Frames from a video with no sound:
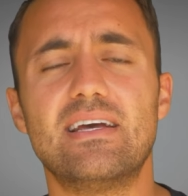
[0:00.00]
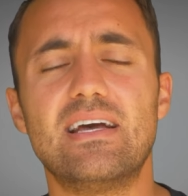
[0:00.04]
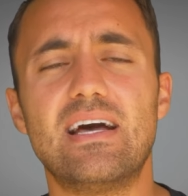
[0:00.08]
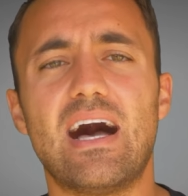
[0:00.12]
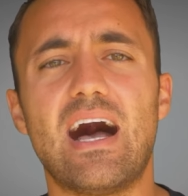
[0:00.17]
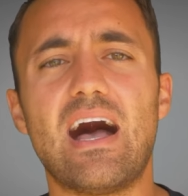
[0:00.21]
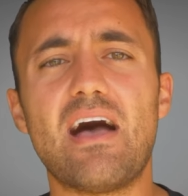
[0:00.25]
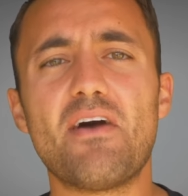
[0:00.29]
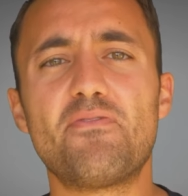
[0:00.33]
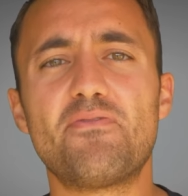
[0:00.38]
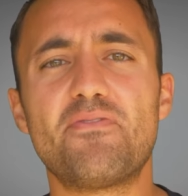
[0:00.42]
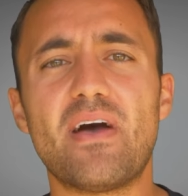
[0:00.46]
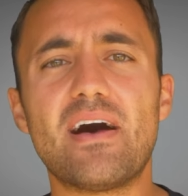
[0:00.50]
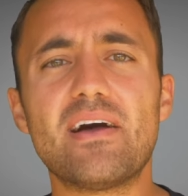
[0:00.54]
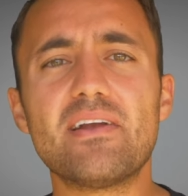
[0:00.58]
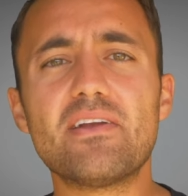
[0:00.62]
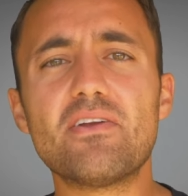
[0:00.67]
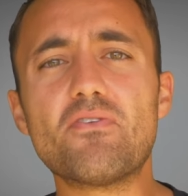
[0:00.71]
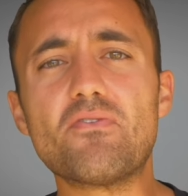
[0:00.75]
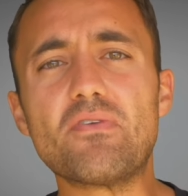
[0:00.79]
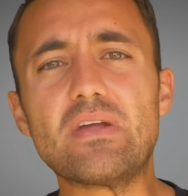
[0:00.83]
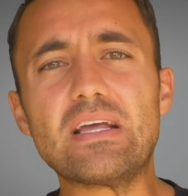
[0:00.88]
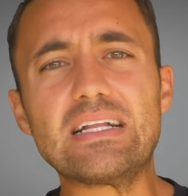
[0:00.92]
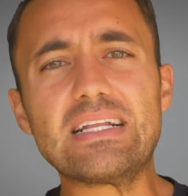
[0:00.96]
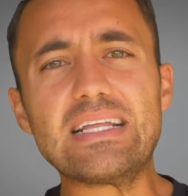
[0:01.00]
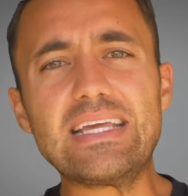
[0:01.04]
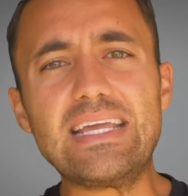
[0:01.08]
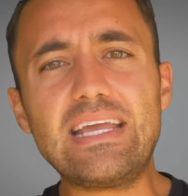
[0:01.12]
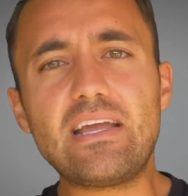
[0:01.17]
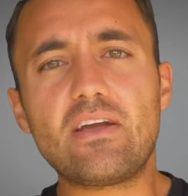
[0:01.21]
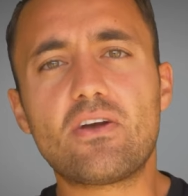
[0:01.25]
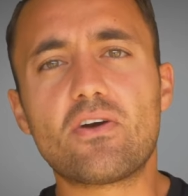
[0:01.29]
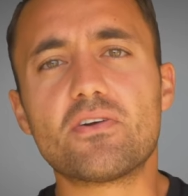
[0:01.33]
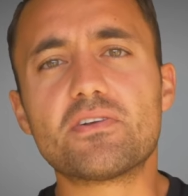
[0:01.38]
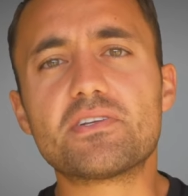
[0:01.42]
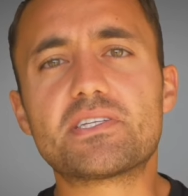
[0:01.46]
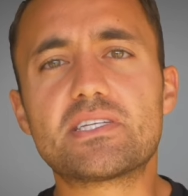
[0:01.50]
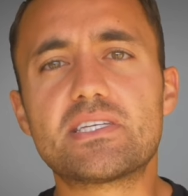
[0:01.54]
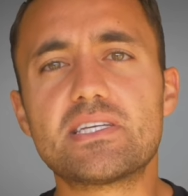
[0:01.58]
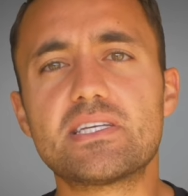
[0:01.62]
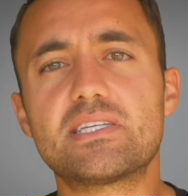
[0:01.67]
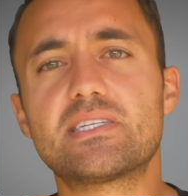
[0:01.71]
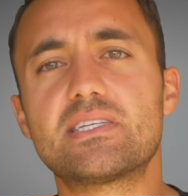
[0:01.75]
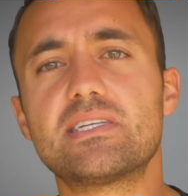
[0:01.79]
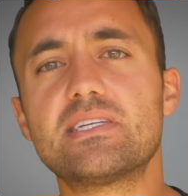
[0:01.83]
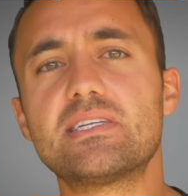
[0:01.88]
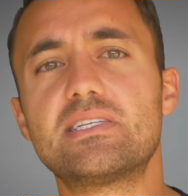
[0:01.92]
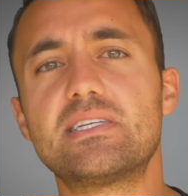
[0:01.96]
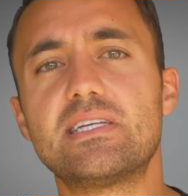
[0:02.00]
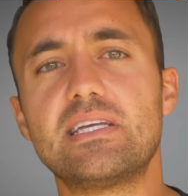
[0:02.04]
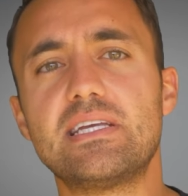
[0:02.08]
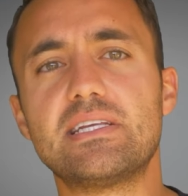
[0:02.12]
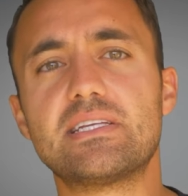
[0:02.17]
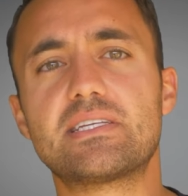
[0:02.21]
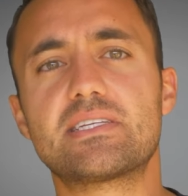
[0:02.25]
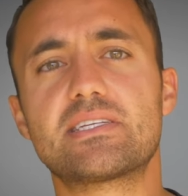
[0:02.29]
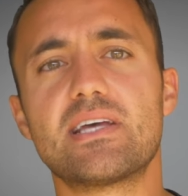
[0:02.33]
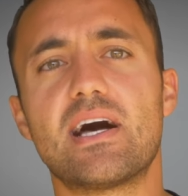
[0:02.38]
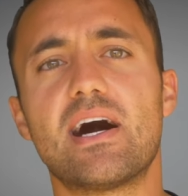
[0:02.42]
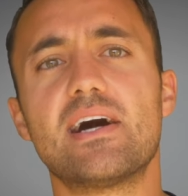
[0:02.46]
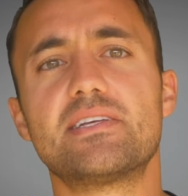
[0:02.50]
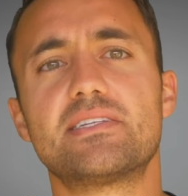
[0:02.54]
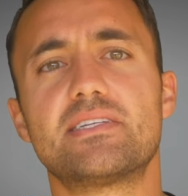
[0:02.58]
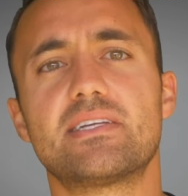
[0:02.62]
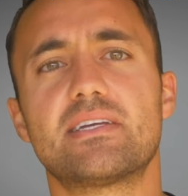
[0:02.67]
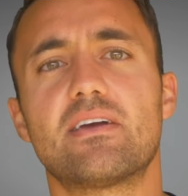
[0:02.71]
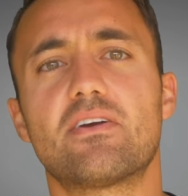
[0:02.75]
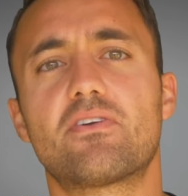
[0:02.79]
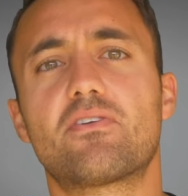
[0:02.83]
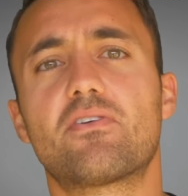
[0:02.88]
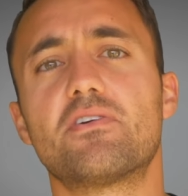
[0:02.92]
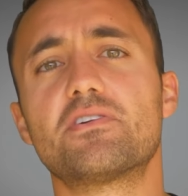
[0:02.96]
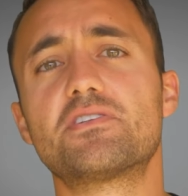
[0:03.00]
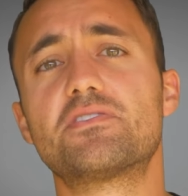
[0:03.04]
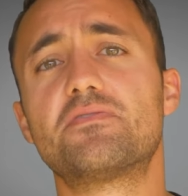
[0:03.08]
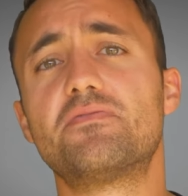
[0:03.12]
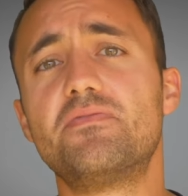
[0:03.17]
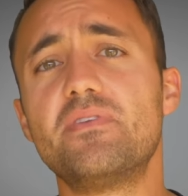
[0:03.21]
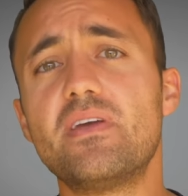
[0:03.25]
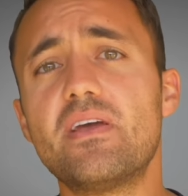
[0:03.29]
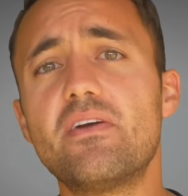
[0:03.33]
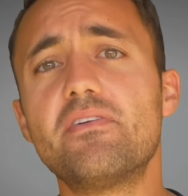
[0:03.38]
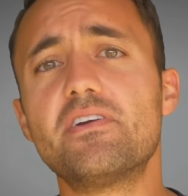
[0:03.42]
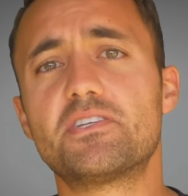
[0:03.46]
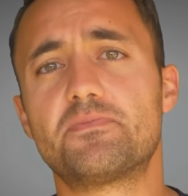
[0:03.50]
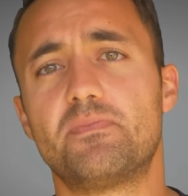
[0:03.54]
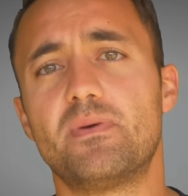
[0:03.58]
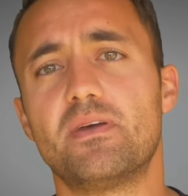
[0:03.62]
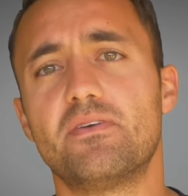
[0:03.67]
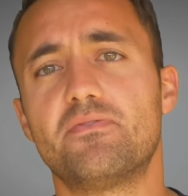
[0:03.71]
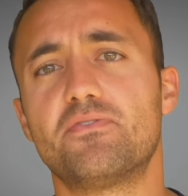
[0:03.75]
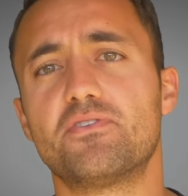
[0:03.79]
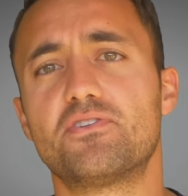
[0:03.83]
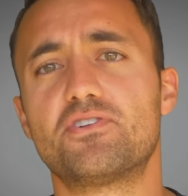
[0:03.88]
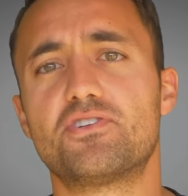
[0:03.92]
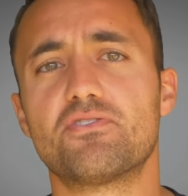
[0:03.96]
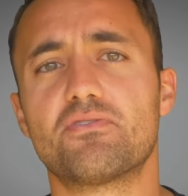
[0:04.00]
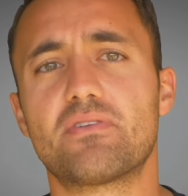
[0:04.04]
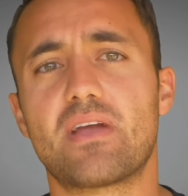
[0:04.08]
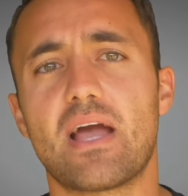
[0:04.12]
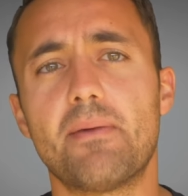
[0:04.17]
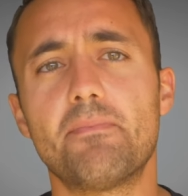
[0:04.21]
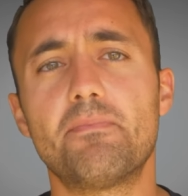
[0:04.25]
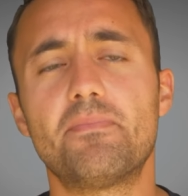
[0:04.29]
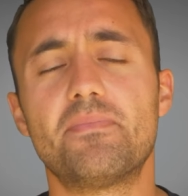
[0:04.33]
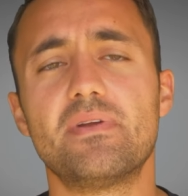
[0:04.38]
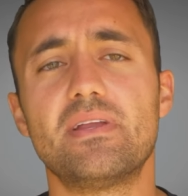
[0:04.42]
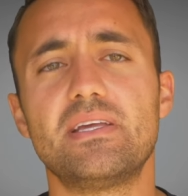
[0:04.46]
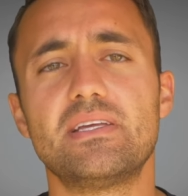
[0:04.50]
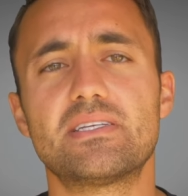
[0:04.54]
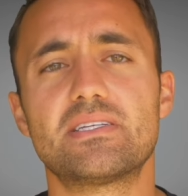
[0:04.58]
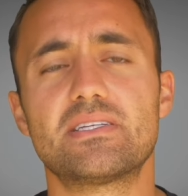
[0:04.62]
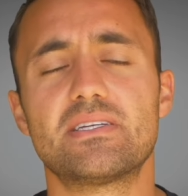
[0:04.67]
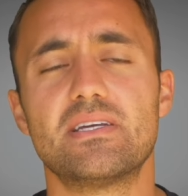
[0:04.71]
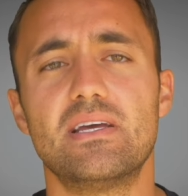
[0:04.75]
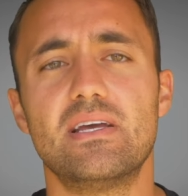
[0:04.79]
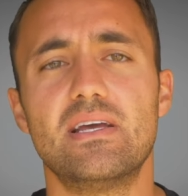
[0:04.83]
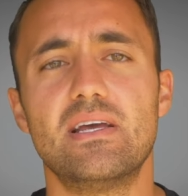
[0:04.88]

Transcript: I found a real inconsistency in sizing across various barefoot shoe companies.